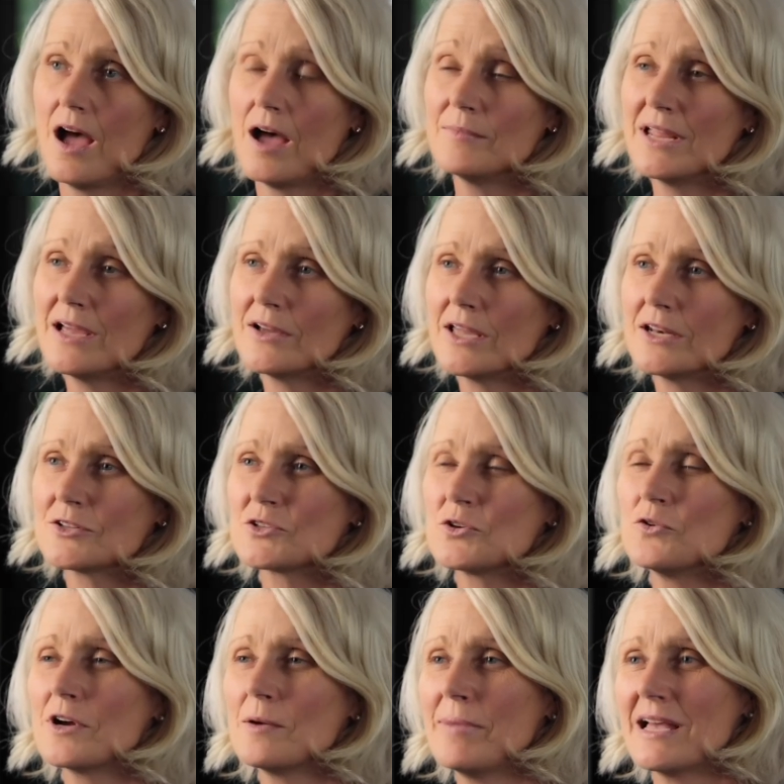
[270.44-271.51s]
I'm now going to
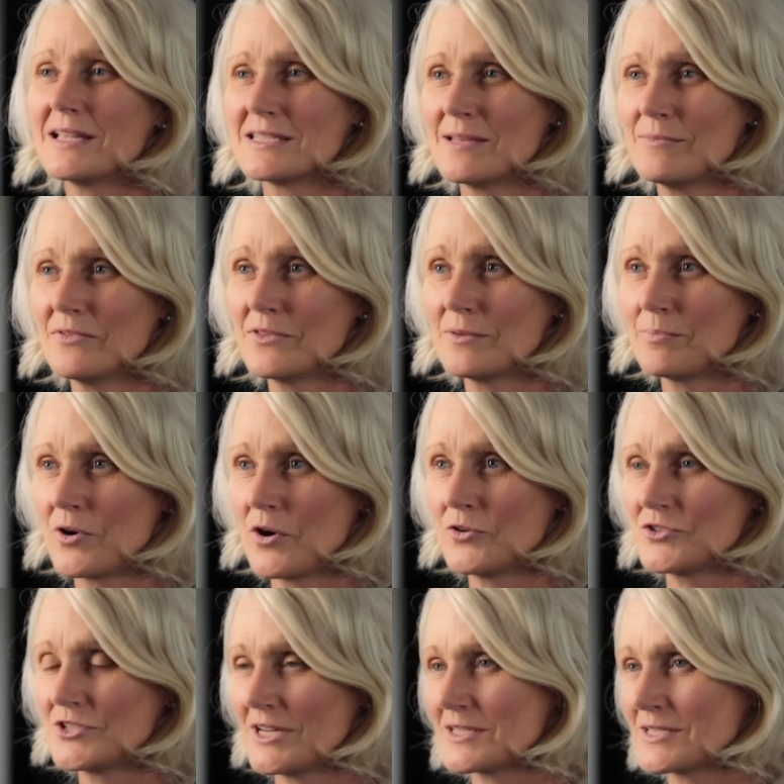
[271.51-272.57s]
talk about some of the
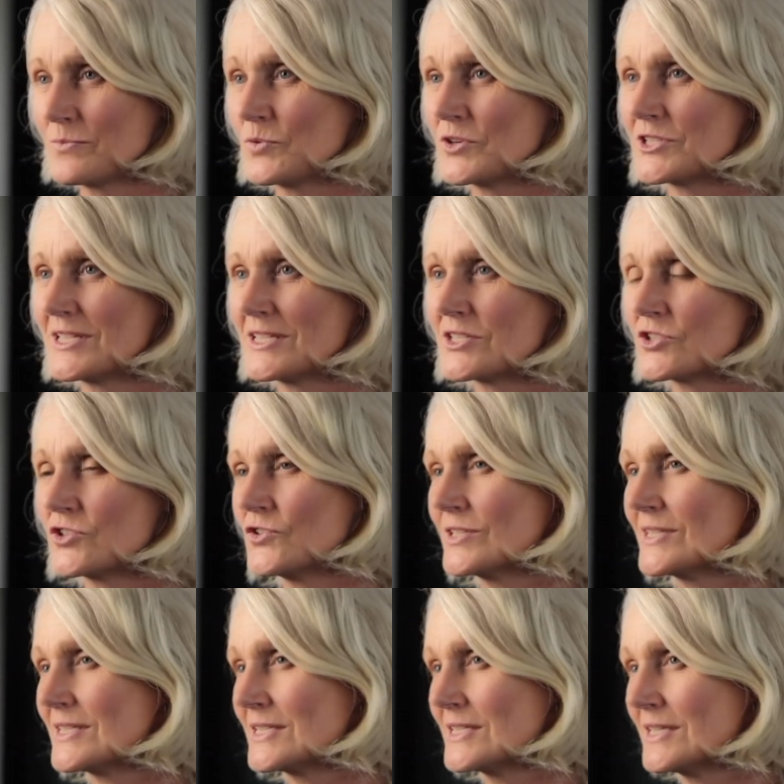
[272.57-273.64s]
projects in which these
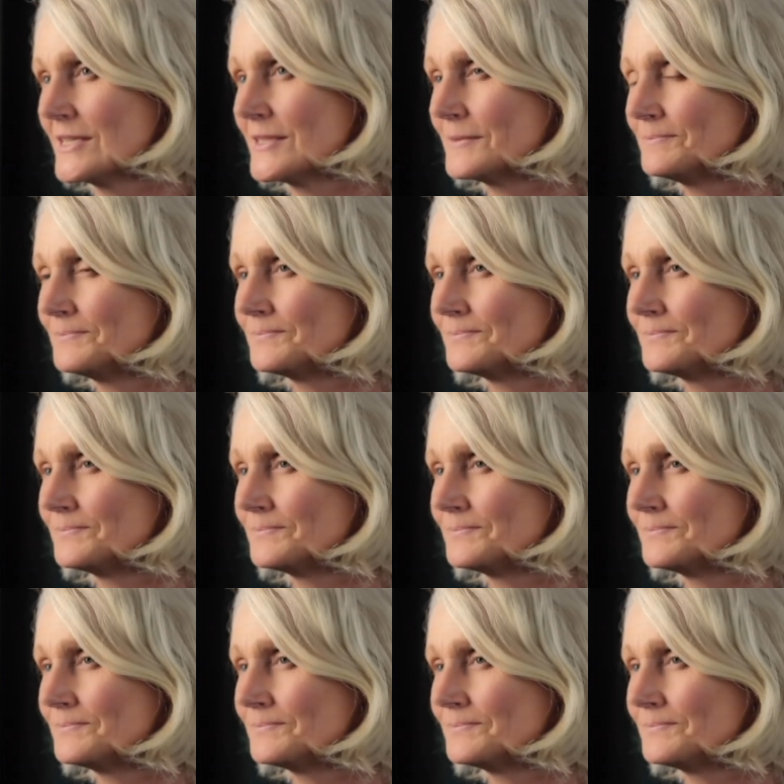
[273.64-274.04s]
students did.